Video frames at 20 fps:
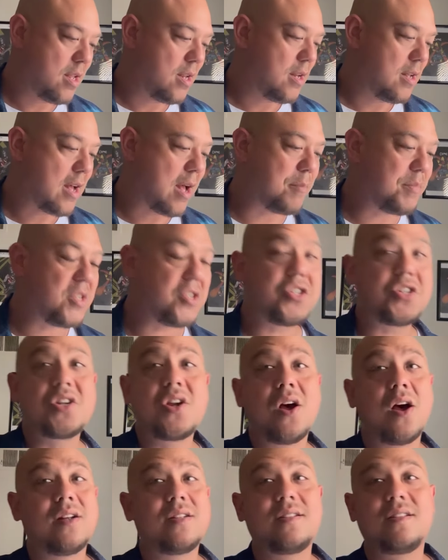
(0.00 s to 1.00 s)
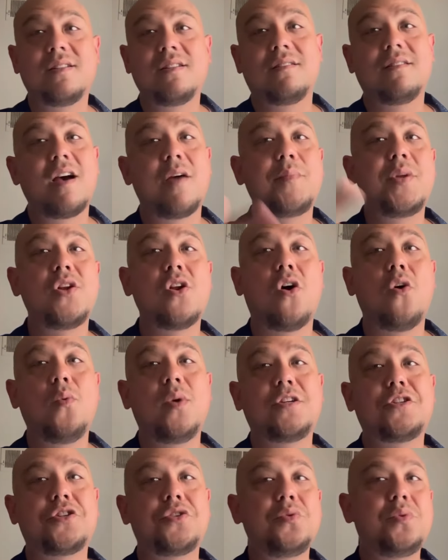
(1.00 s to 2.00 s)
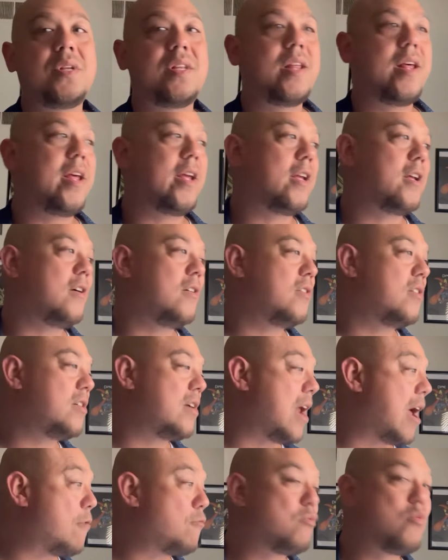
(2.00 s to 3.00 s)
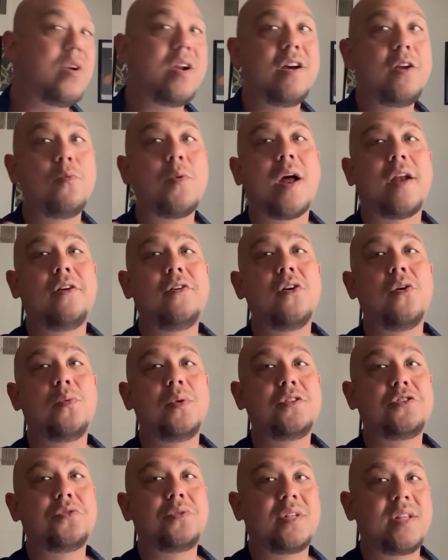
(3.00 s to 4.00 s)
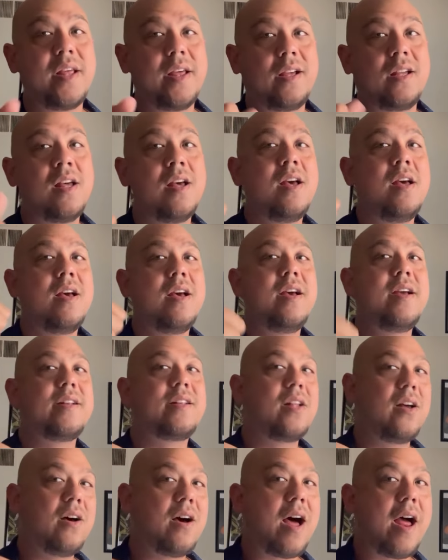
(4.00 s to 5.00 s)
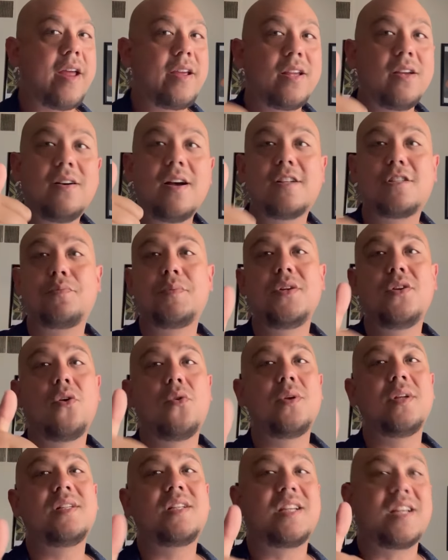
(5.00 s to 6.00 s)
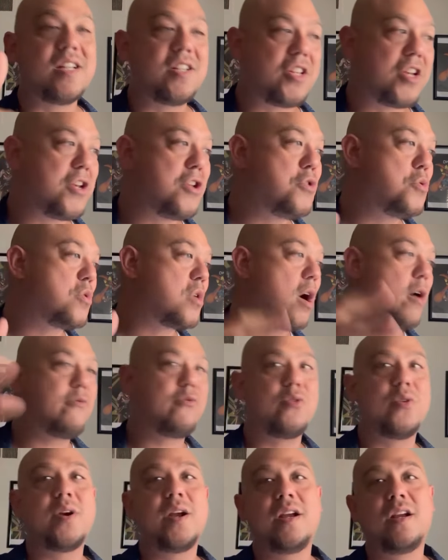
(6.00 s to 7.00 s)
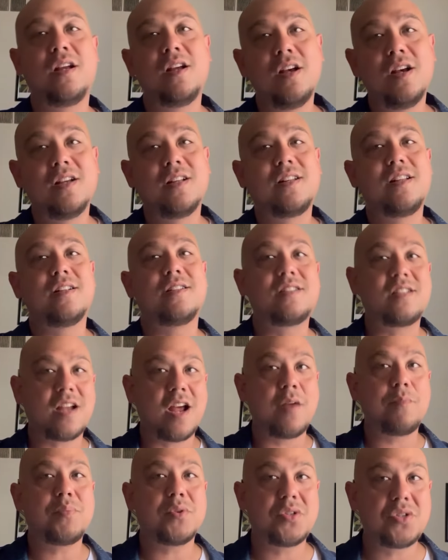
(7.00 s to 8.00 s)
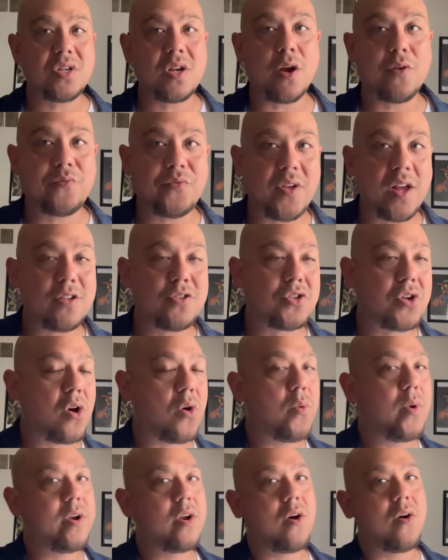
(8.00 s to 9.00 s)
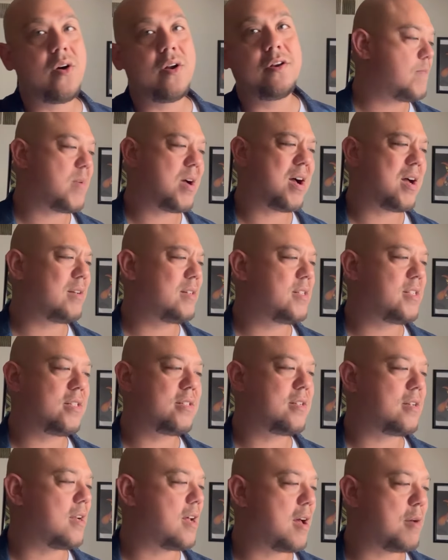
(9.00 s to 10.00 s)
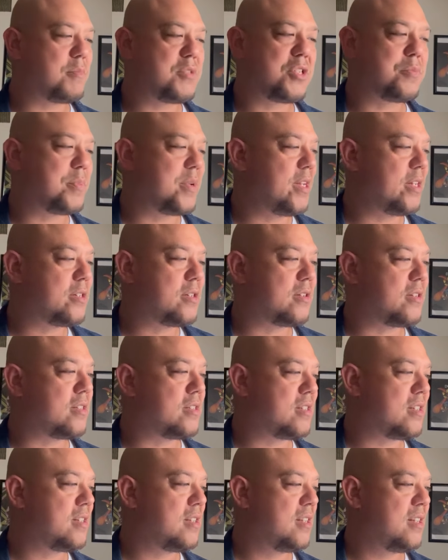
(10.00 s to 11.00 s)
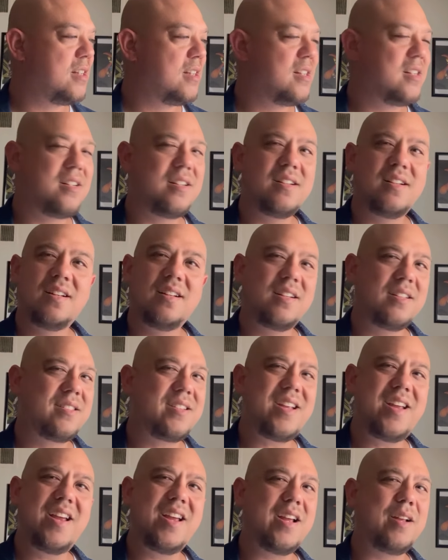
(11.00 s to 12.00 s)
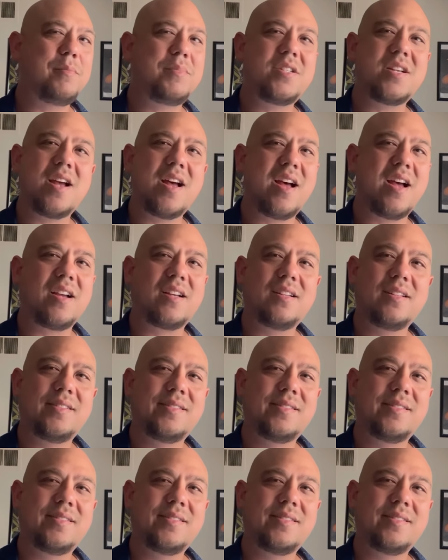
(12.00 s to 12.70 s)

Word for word: I'm disgusted. Let me know what you think. I really want to know what you think. Hit the like. It lets me know to continue covering this type of stuff that's going on. I just, I'm speechless. Damn, Jack.